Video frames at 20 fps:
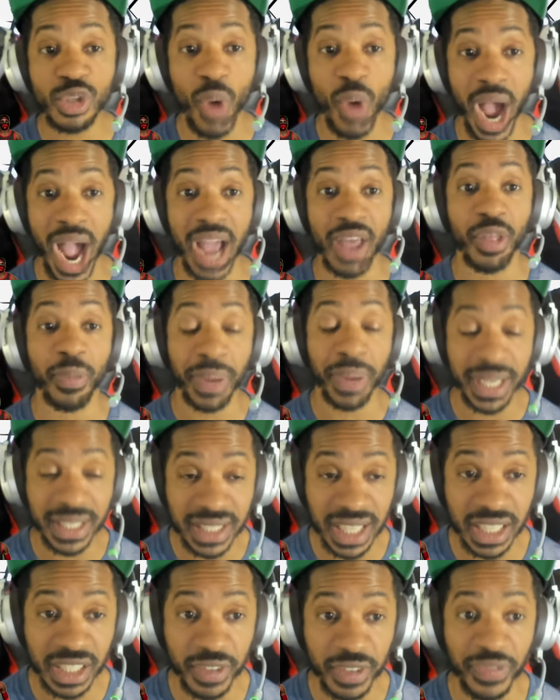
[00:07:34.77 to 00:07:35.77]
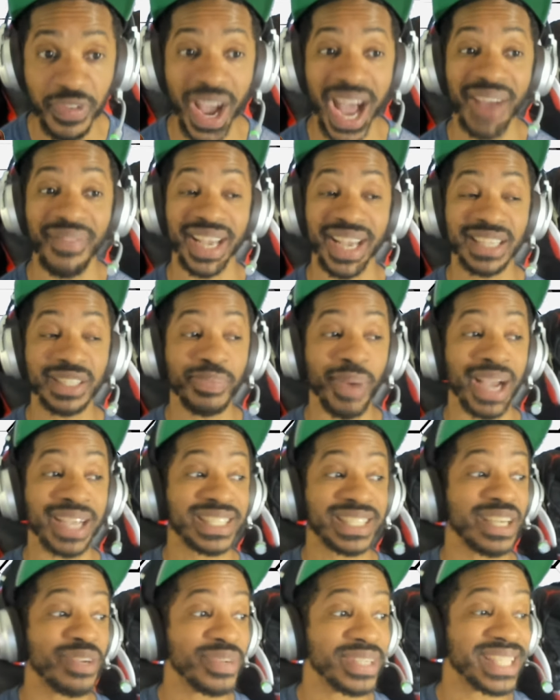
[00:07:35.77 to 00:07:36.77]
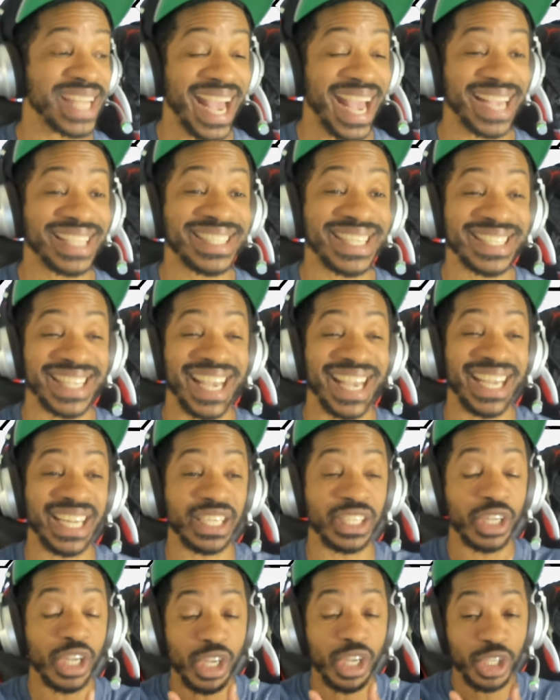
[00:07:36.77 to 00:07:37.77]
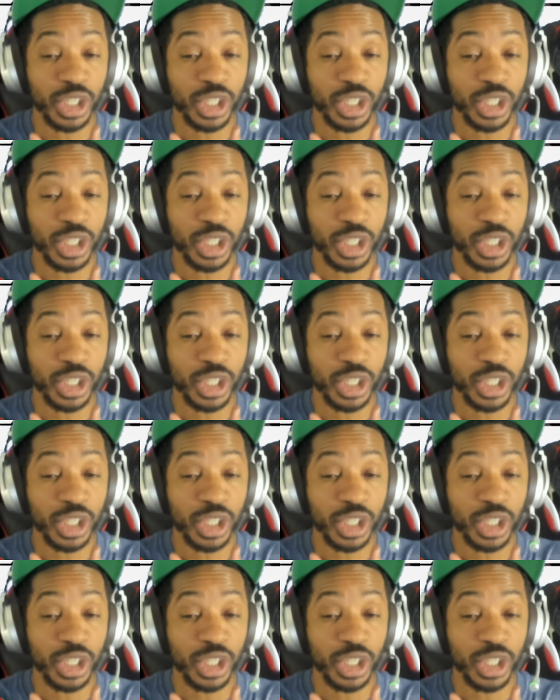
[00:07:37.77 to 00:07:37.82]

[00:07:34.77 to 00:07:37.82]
why the PlayStation 5 Xbox Series X is in